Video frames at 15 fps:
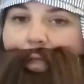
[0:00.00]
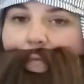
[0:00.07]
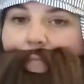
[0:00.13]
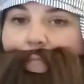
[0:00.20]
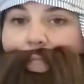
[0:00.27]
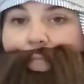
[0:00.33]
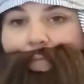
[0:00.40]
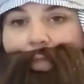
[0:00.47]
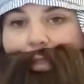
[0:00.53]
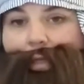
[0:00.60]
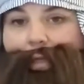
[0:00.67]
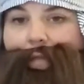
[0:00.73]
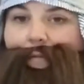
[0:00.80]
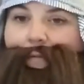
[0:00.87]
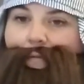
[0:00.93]
But,
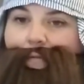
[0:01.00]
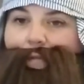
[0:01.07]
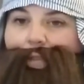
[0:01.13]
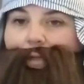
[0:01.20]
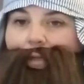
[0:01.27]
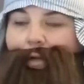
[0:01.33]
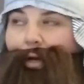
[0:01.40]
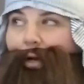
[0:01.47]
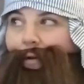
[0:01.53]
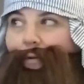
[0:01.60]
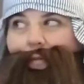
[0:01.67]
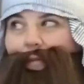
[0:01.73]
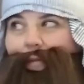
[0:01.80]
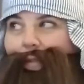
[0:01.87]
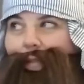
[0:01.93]
eh, you
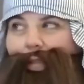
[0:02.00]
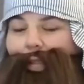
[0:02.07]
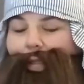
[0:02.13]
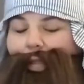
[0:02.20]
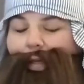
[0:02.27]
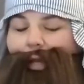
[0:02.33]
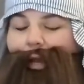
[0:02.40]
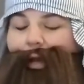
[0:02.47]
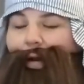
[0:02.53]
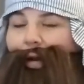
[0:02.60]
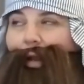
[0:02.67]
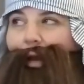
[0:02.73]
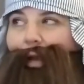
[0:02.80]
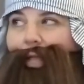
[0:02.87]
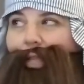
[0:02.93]
know,
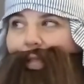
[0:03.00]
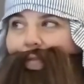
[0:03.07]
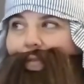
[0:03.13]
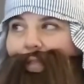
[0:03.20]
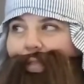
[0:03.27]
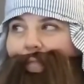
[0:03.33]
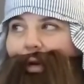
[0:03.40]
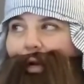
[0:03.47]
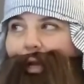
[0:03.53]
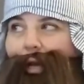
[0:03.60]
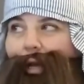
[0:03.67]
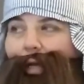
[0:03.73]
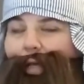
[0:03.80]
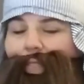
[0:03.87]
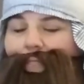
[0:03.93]
Ananias, he's a
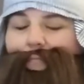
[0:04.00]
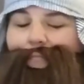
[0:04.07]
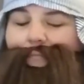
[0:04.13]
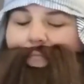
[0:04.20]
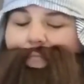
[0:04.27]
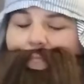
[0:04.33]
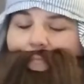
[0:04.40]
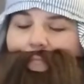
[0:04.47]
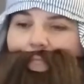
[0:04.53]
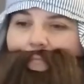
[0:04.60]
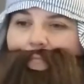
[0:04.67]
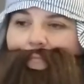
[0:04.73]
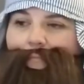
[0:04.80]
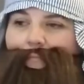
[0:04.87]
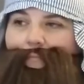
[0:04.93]
smart guy. So
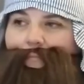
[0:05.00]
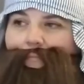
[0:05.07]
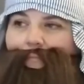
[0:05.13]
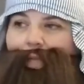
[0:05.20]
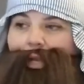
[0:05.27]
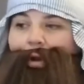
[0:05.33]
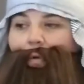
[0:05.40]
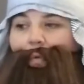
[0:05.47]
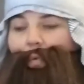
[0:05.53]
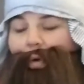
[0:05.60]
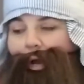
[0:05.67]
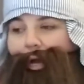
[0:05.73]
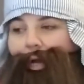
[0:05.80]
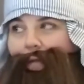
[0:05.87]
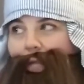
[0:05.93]
he did
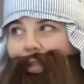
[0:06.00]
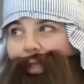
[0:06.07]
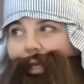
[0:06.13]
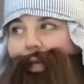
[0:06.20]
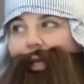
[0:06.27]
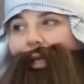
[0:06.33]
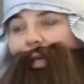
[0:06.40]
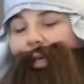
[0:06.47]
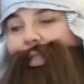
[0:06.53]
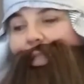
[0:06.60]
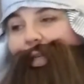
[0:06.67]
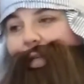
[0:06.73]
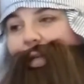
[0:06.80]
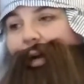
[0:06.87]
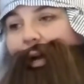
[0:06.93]
come, or well, didn't
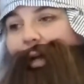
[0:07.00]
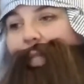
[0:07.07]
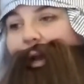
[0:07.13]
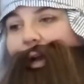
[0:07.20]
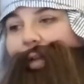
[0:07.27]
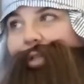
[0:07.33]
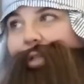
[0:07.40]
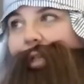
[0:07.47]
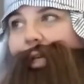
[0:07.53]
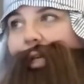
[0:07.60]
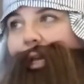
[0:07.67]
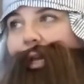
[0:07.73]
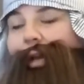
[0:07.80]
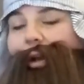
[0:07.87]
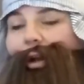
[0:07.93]
he? He did come,
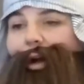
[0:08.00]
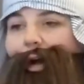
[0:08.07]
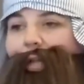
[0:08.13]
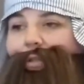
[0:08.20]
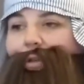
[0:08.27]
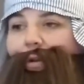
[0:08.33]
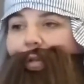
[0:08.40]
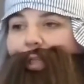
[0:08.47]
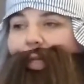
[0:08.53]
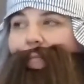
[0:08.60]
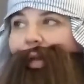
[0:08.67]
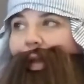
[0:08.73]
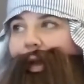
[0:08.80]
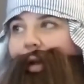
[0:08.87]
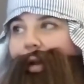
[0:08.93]
actually. God
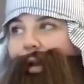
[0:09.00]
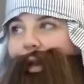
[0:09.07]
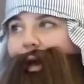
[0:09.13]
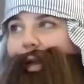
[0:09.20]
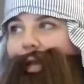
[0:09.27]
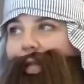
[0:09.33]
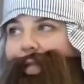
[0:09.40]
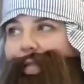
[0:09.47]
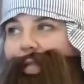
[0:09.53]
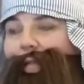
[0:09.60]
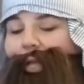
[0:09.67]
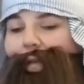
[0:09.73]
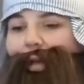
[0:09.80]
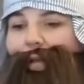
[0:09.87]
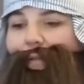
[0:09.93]
told him,
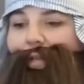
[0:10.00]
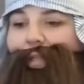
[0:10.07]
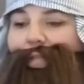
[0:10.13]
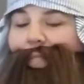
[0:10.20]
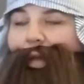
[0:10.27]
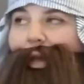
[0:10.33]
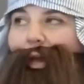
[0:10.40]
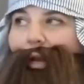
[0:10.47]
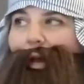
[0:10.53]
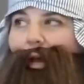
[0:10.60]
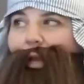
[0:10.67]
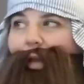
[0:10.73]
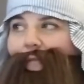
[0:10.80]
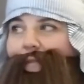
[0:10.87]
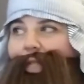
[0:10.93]
Ananias, this
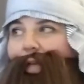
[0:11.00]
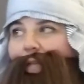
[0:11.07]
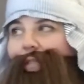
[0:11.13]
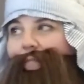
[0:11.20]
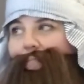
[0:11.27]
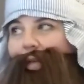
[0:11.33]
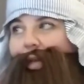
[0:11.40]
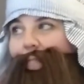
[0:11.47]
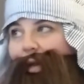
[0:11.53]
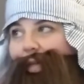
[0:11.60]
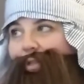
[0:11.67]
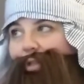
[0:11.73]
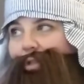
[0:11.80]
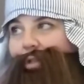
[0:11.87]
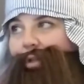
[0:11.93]
man I have sent to
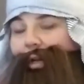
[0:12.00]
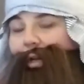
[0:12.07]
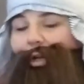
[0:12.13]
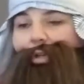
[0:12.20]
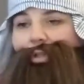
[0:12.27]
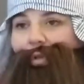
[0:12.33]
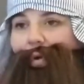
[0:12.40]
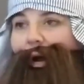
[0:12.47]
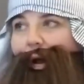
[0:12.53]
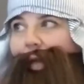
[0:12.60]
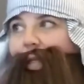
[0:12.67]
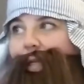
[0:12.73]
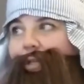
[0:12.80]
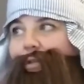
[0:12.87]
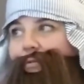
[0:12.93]
be a messenger,
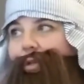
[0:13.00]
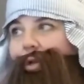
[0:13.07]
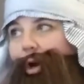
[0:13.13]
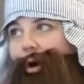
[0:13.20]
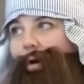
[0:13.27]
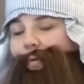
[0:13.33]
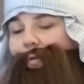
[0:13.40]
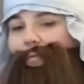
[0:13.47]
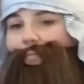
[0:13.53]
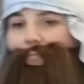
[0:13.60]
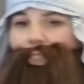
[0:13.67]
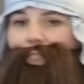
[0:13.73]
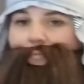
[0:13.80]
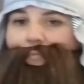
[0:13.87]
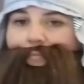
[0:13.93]
so I need you to
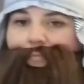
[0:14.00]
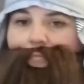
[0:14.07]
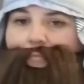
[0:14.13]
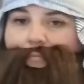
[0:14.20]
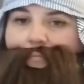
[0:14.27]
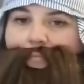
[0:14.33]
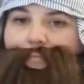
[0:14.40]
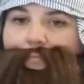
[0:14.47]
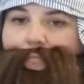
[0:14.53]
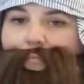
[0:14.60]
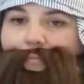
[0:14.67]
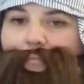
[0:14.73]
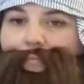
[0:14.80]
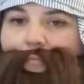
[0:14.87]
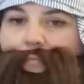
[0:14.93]
go.
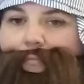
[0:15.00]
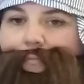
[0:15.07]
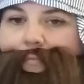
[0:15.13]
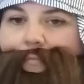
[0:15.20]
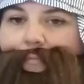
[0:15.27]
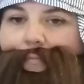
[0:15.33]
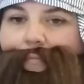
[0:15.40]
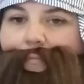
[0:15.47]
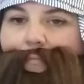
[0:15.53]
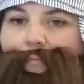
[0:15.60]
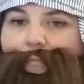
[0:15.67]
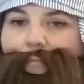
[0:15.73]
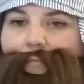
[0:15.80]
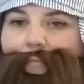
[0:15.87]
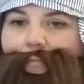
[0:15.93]
Hmm.
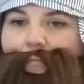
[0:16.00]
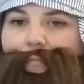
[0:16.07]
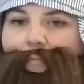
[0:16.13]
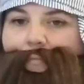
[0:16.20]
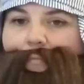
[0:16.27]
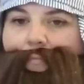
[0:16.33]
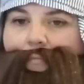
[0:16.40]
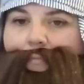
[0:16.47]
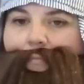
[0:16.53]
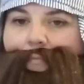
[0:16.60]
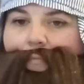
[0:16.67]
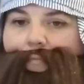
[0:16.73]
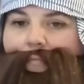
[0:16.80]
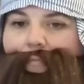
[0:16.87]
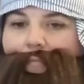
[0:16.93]
So what did he
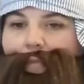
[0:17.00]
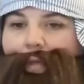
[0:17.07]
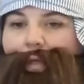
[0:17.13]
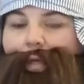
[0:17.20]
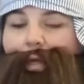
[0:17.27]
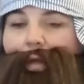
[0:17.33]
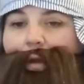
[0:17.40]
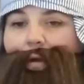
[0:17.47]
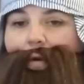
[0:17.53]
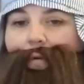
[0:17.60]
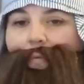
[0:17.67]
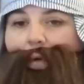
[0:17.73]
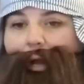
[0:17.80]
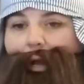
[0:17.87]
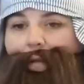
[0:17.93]
do when he arrived?
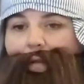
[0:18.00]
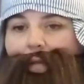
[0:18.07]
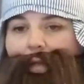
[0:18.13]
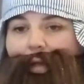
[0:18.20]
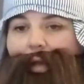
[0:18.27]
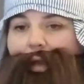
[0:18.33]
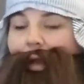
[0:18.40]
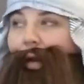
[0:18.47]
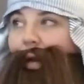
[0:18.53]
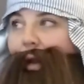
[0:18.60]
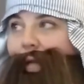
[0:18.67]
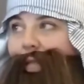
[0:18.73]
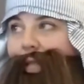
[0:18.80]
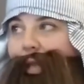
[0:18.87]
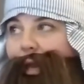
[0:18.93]
Well,
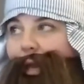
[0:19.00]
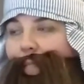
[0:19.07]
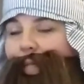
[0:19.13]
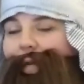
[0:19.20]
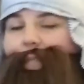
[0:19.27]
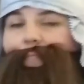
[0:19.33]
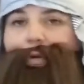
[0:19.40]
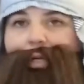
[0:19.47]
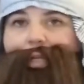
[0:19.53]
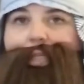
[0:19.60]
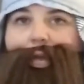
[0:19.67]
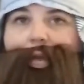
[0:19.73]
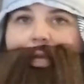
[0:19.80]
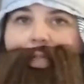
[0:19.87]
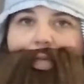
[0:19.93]
Ananias came, he
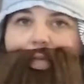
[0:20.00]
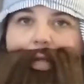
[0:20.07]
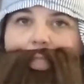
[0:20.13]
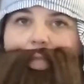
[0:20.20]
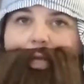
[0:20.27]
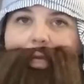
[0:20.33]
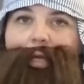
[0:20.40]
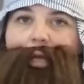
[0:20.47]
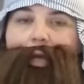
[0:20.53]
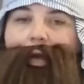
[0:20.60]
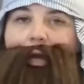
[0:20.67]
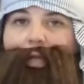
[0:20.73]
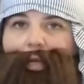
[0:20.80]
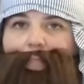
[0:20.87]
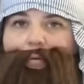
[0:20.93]
put his hands on
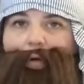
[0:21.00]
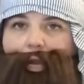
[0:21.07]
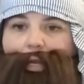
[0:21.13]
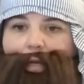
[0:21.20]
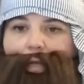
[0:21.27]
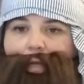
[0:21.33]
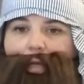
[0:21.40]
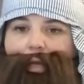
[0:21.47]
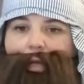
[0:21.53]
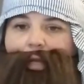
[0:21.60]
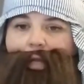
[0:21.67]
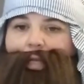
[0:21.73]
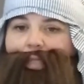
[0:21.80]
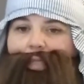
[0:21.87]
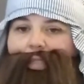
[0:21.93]
me, and he
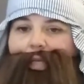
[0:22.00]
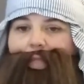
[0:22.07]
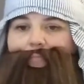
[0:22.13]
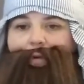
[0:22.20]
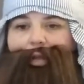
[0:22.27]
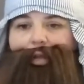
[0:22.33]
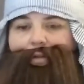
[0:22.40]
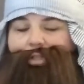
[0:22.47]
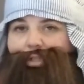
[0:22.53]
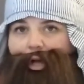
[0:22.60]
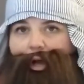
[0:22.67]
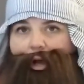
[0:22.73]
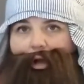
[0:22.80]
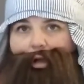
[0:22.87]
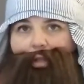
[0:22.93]
prayed. And he said,
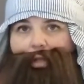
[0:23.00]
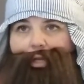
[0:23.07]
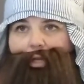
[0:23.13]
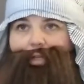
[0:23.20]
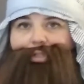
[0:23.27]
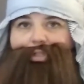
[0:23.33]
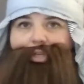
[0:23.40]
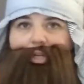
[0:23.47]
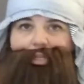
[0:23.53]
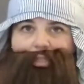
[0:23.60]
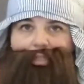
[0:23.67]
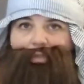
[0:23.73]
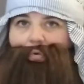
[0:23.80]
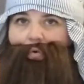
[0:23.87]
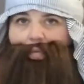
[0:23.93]
Brother Saul,
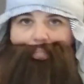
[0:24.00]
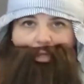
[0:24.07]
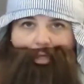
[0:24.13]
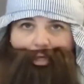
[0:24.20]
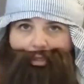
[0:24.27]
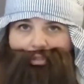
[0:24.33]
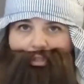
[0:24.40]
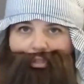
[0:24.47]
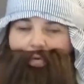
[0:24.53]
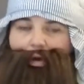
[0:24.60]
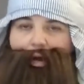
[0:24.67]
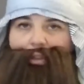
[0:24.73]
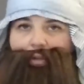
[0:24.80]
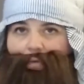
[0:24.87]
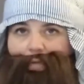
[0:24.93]
Jesus who
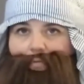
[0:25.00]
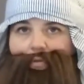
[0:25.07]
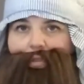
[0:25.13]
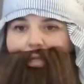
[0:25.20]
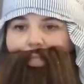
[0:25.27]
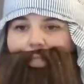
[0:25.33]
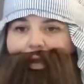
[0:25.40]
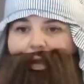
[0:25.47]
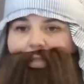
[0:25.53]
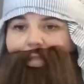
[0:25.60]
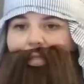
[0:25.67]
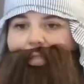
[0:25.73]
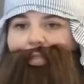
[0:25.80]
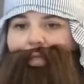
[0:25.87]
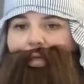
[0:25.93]
appeared to you on the road to
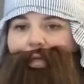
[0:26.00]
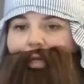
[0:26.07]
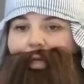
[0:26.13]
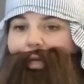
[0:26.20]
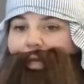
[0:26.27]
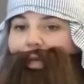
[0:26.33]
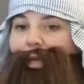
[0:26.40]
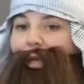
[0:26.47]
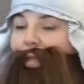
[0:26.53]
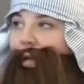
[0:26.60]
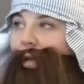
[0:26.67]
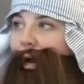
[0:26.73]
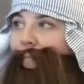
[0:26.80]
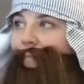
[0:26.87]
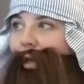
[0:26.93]
Damascus,
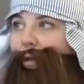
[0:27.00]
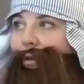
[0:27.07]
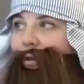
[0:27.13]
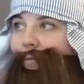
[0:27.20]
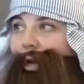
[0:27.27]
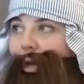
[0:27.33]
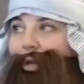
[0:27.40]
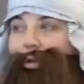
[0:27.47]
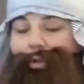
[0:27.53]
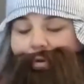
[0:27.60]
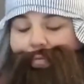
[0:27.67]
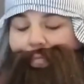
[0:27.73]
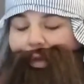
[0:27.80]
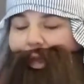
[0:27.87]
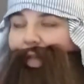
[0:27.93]
he has come that you,
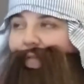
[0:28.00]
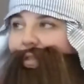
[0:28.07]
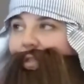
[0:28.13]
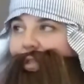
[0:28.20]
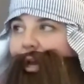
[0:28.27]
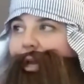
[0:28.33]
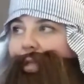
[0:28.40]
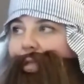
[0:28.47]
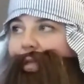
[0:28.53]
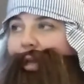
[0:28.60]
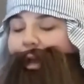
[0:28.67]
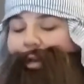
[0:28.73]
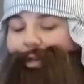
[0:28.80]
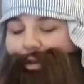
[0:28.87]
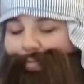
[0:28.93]
you may have
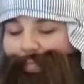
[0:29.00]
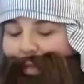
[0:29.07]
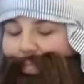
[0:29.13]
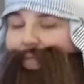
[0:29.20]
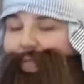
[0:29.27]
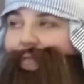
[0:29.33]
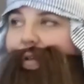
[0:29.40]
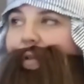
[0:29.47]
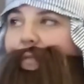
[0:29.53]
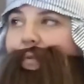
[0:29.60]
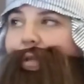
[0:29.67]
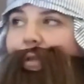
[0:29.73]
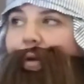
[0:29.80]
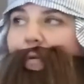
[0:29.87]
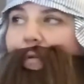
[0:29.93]
sight and you may be
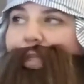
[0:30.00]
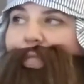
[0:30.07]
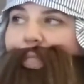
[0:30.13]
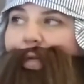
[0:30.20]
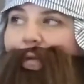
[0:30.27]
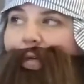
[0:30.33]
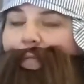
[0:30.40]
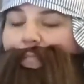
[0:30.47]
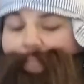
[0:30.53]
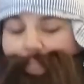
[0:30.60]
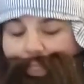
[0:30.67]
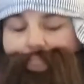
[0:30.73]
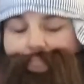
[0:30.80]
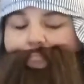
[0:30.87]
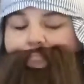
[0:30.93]
filled with the Holy Spirit.